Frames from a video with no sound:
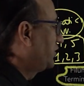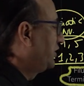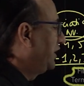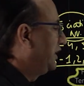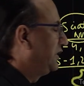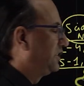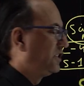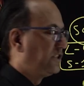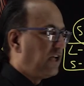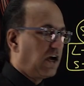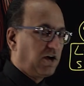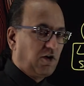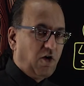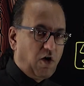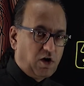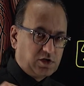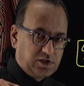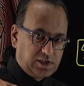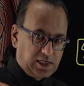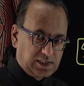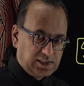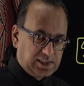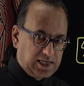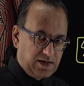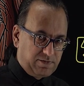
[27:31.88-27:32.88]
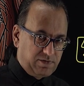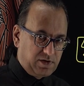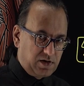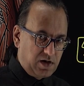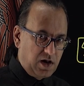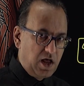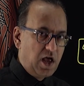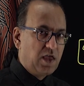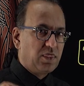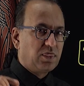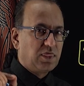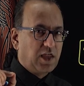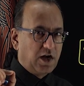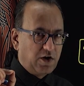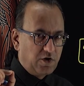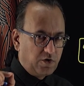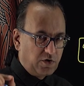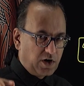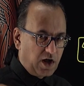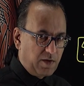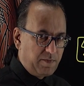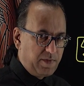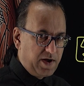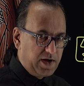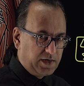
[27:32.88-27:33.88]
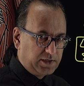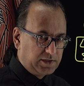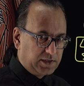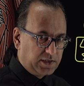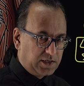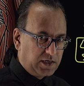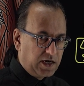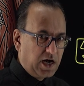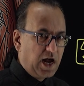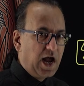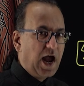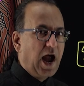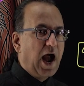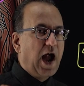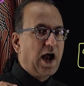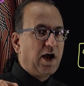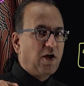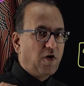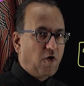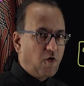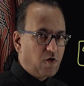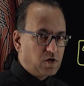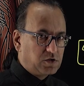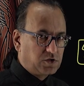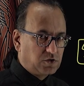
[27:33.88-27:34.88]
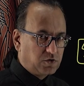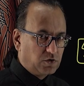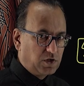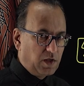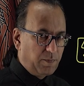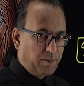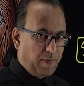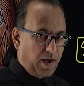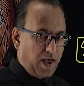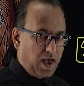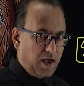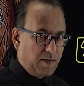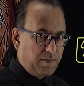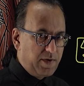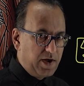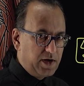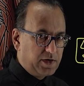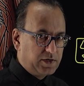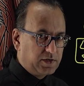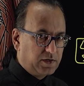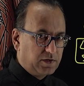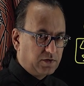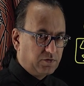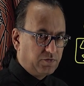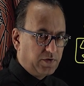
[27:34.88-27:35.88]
reach the coccyx level? The dura mater and also the pia mater,